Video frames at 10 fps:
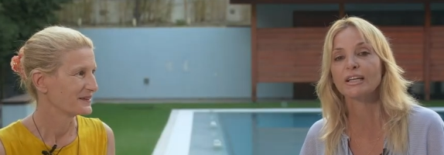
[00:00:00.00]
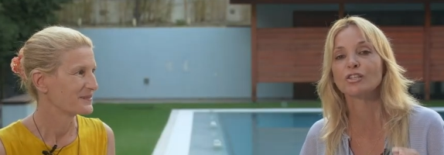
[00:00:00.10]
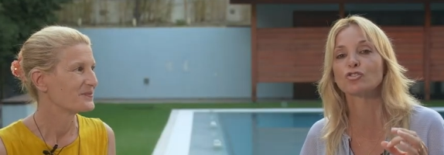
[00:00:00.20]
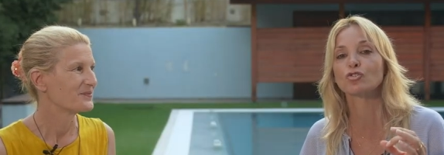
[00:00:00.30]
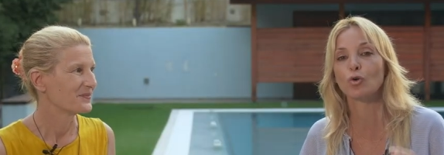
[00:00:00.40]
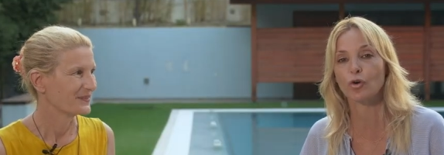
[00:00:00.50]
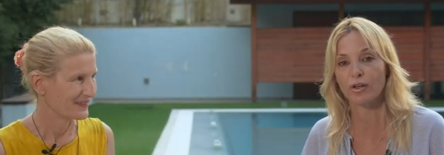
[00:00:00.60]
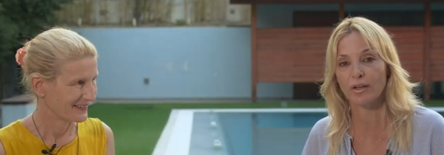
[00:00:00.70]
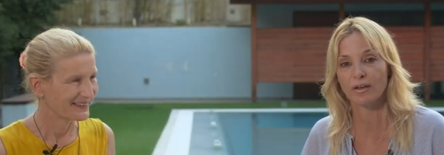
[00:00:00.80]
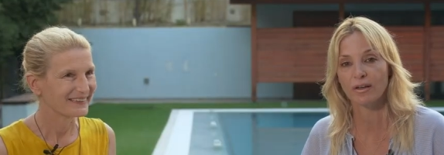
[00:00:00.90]

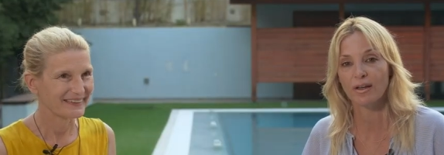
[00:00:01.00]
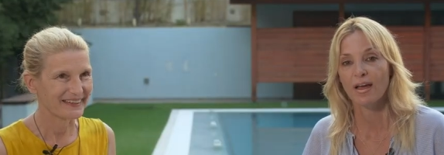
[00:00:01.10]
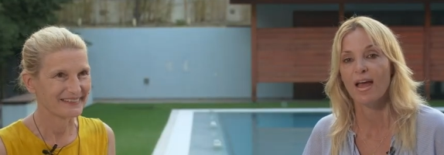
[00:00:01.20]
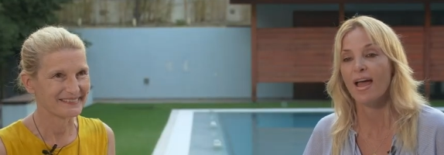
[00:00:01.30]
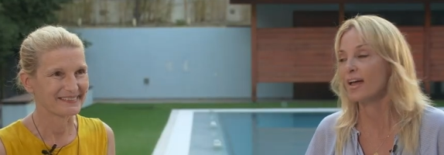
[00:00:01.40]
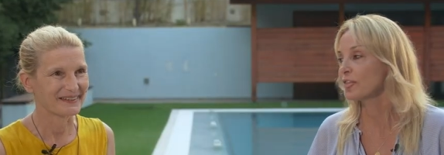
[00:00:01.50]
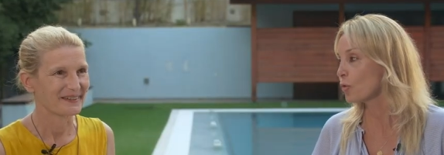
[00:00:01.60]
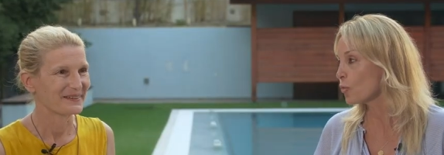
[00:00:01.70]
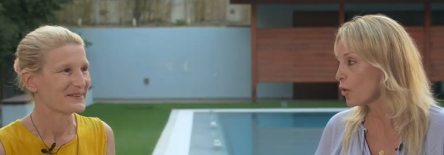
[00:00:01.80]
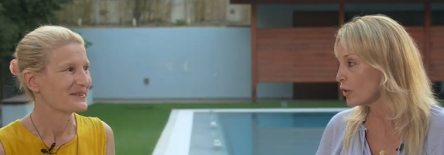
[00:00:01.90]
Speaker 1: historian. Yes. And
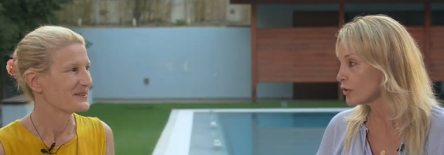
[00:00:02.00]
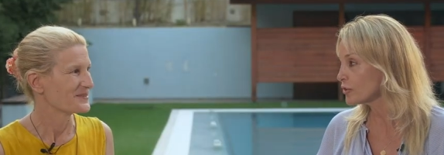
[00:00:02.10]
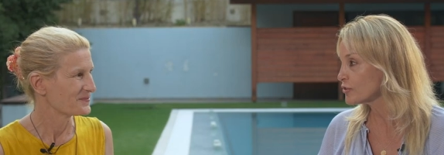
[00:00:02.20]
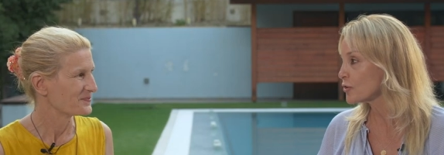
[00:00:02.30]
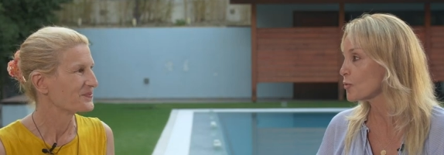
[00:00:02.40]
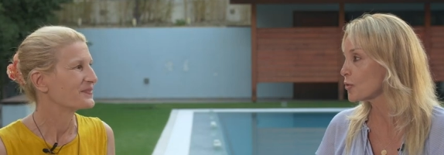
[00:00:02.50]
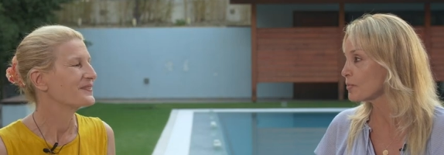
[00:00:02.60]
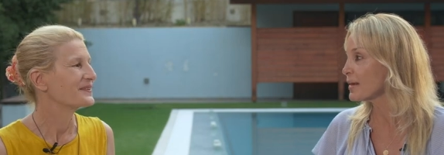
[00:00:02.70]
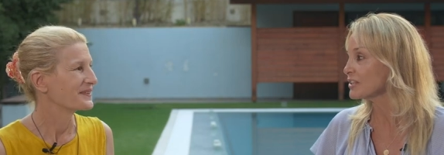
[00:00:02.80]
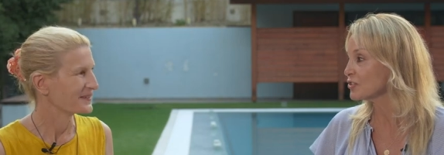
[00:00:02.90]
the waters
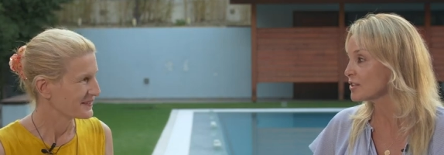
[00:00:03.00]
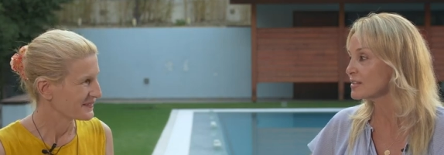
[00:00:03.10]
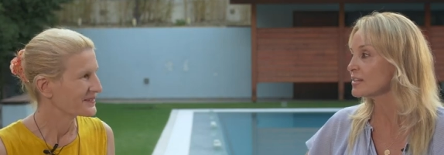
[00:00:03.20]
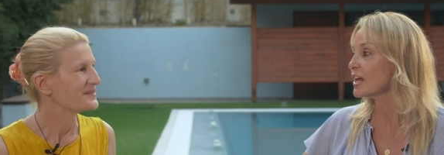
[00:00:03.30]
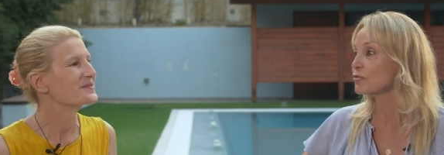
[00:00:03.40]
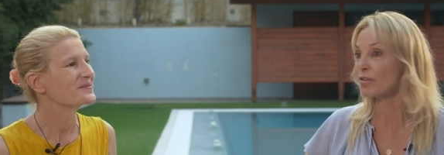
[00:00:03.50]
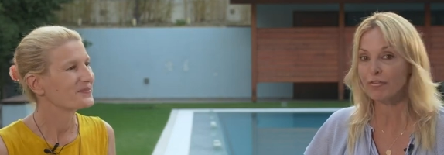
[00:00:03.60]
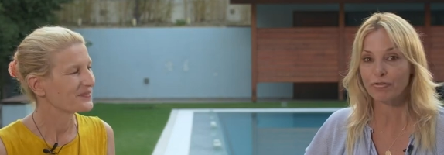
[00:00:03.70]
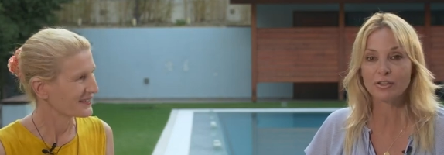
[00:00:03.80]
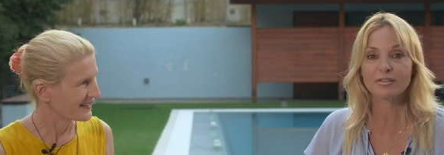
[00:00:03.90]
were mentioned and
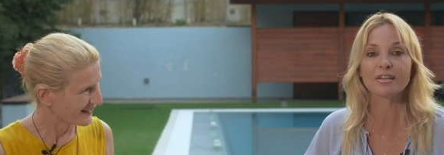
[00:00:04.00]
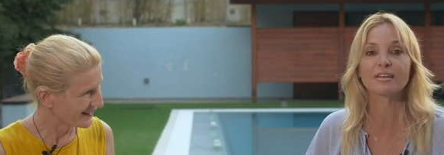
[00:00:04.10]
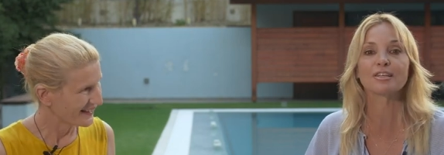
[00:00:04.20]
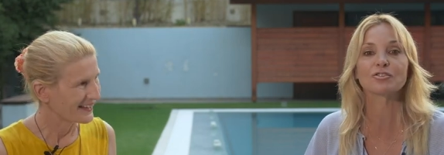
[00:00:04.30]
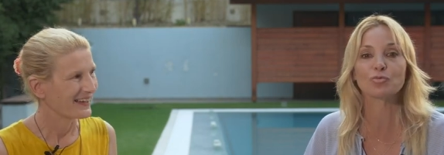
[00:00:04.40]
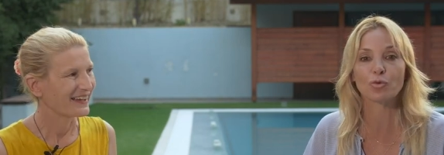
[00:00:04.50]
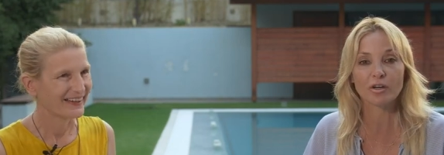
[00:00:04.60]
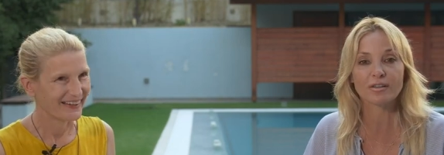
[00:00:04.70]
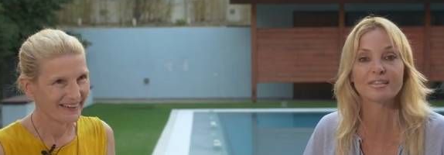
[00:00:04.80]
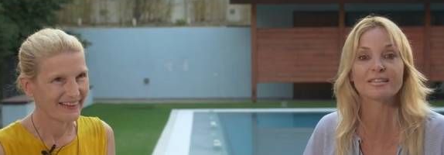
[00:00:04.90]
referenced in his
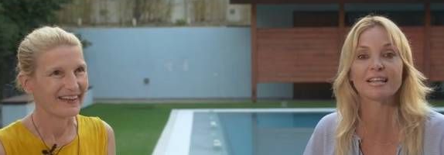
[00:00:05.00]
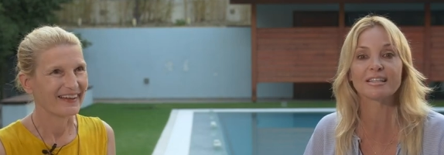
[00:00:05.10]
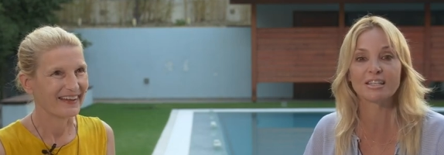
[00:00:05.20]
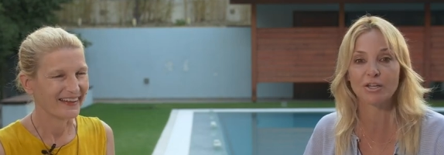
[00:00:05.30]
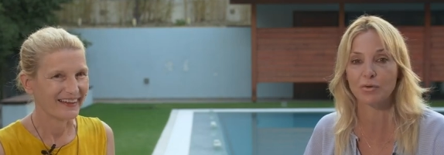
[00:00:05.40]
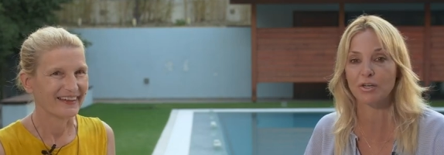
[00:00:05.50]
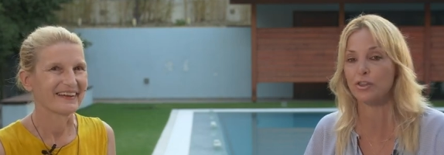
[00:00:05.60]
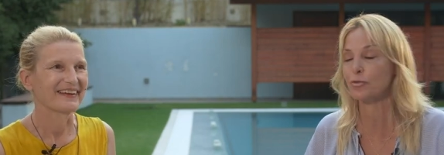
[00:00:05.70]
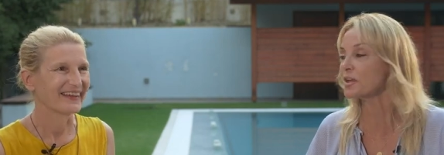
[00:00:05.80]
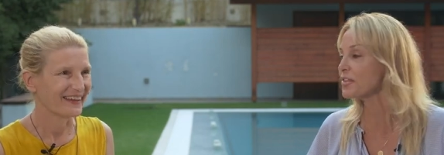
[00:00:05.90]
work since
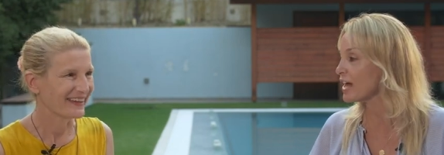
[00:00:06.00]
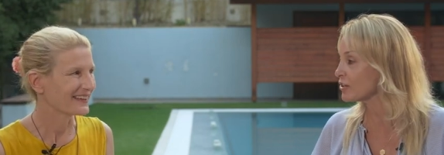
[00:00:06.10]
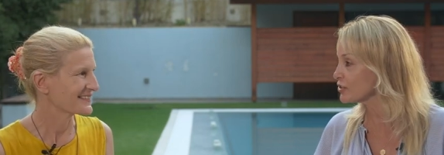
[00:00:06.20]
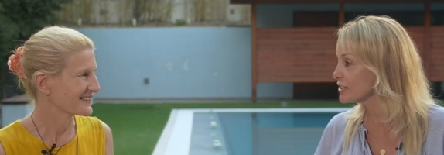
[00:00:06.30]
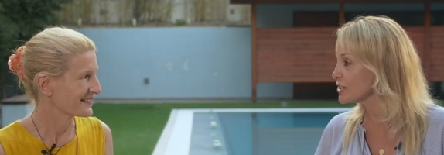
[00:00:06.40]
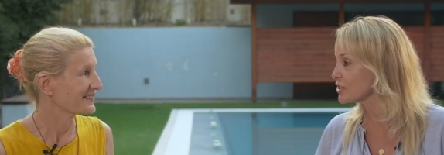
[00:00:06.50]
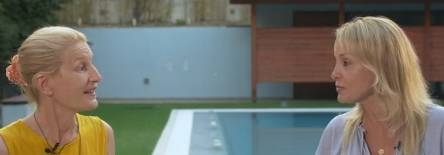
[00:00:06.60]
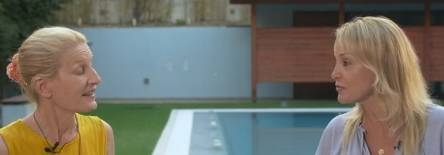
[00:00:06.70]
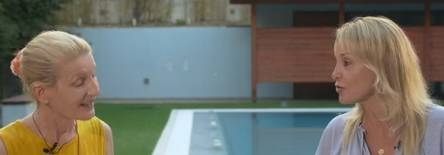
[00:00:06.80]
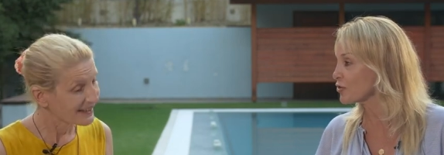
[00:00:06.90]
antiquity,
Speaker 2: 3,000 yes.
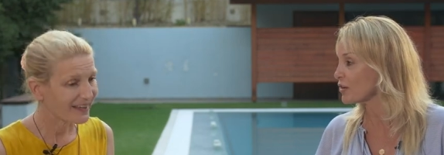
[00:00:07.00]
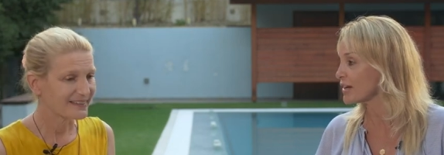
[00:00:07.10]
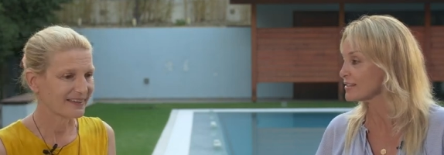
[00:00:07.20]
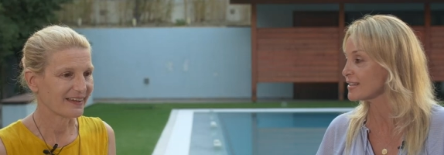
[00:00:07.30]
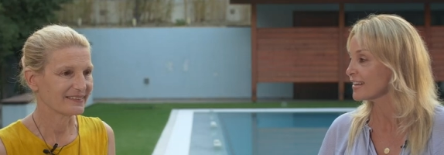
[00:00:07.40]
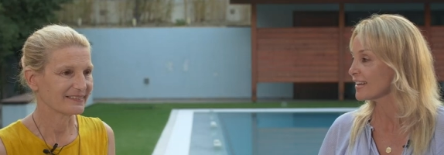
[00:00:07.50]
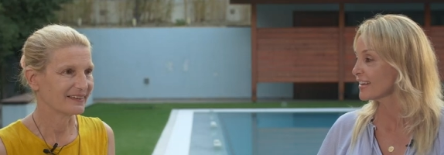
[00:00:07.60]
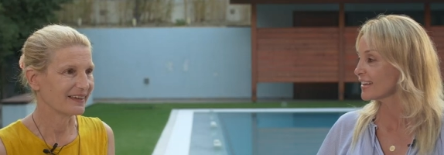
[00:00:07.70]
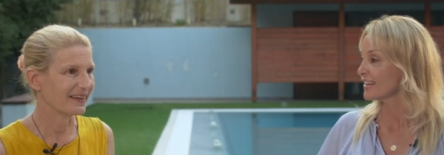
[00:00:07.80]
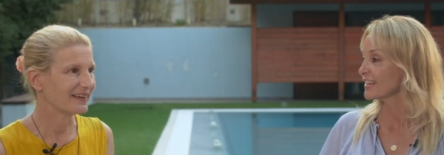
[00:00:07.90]
years before yes, Christ. Yes,
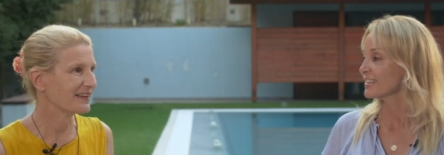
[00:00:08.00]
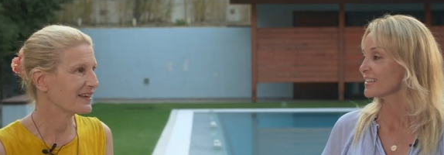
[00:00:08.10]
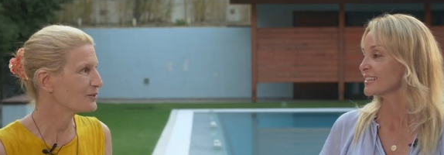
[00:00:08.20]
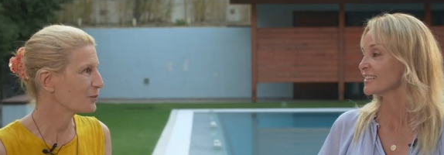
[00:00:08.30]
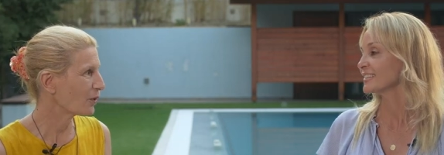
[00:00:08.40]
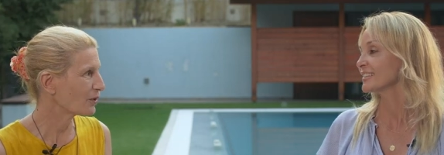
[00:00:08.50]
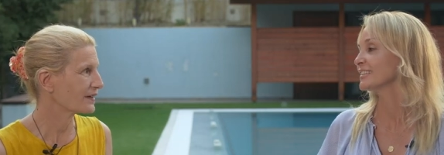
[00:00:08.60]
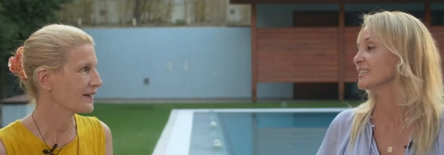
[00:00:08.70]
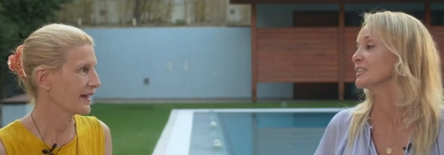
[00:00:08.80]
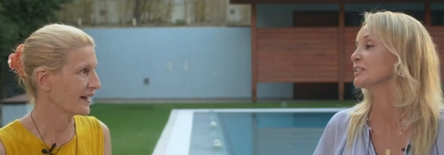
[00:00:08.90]
yes. Uh, in his work
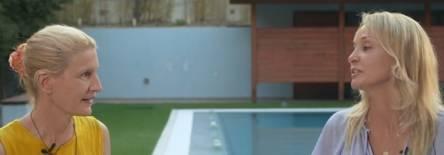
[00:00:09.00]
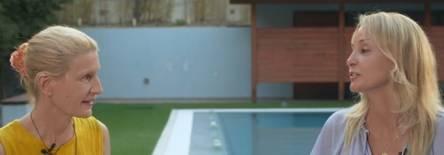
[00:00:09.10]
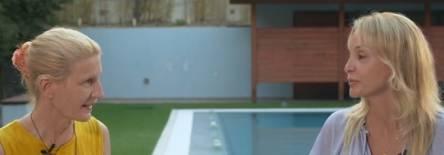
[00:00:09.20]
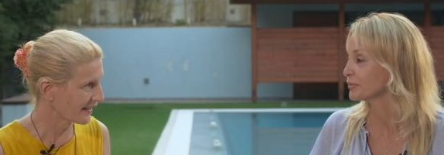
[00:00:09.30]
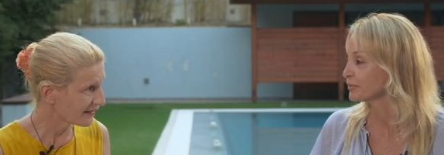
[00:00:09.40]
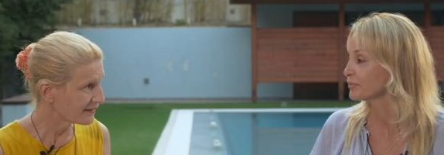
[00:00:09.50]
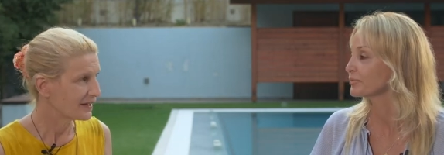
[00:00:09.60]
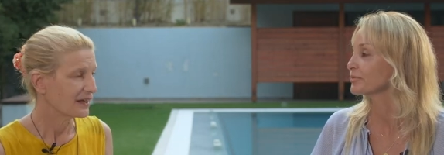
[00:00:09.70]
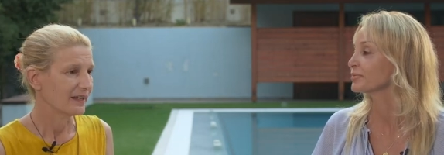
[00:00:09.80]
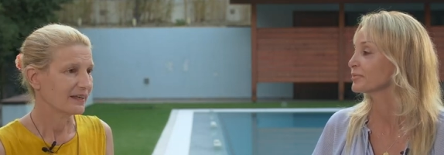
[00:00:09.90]
Hellenica,
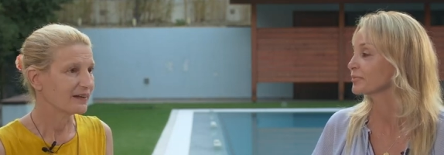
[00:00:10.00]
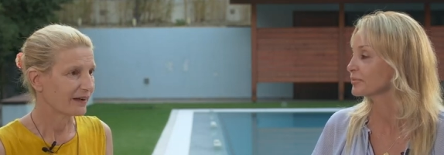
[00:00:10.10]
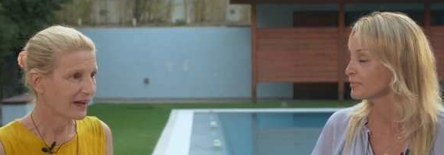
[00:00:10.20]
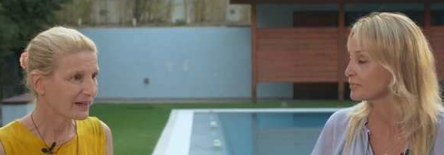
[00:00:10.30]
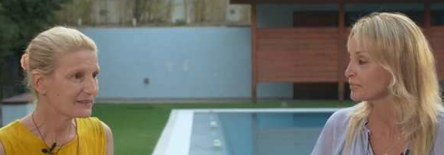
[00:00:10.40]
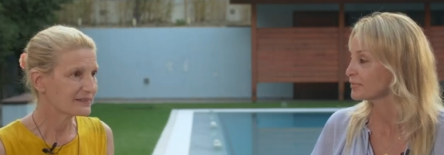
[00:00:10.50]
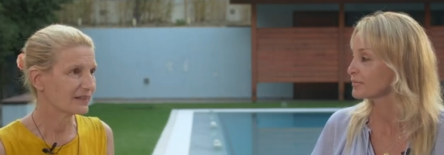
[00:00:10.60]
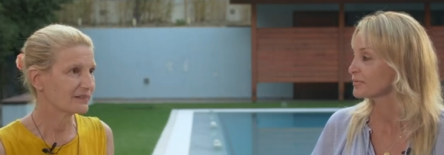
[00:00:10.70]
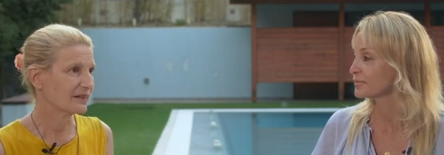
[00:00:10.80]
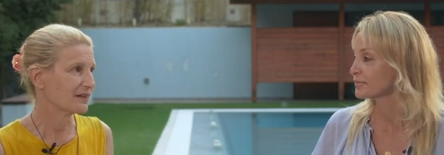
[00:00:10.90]
he writes
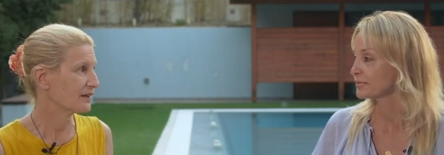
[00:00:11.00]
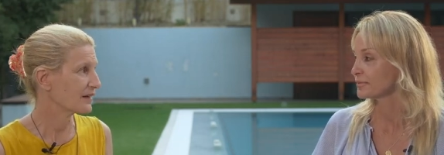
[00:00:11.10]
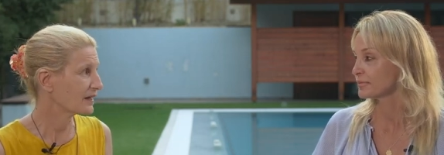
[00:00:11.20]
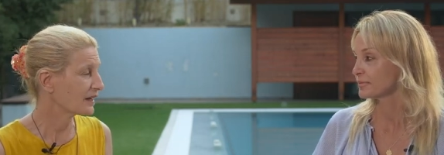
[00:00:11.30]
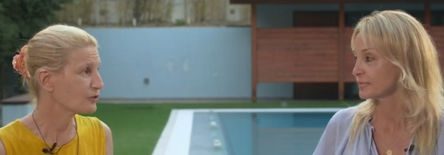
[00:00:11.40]
that uh, the Greek